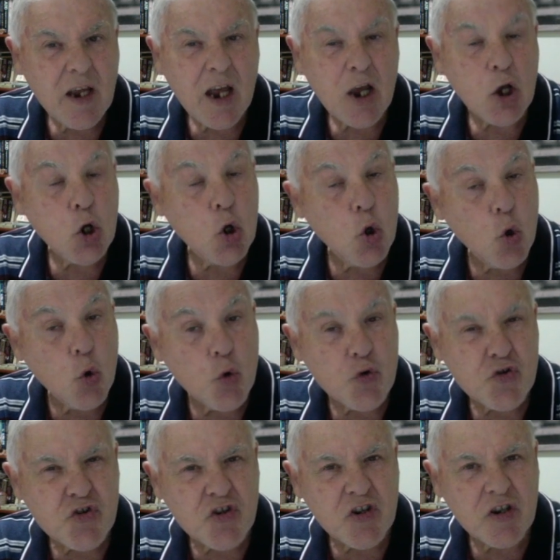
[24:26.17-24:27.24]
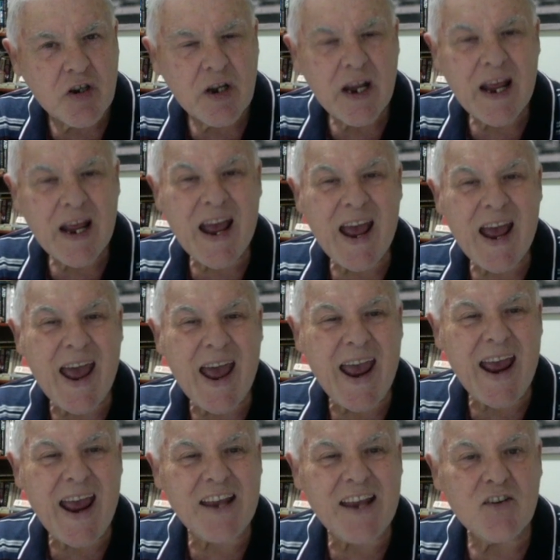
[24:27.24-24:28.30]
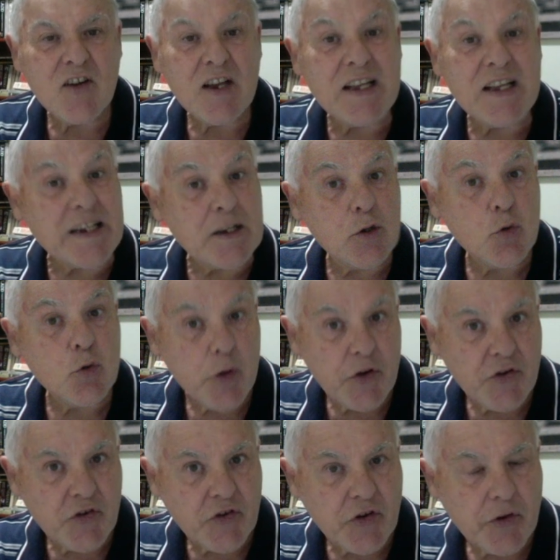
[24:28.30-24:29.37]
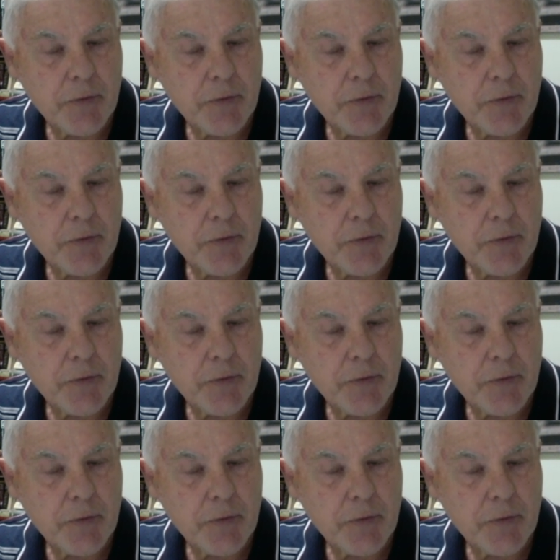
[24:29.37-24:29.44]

and caution and little risk.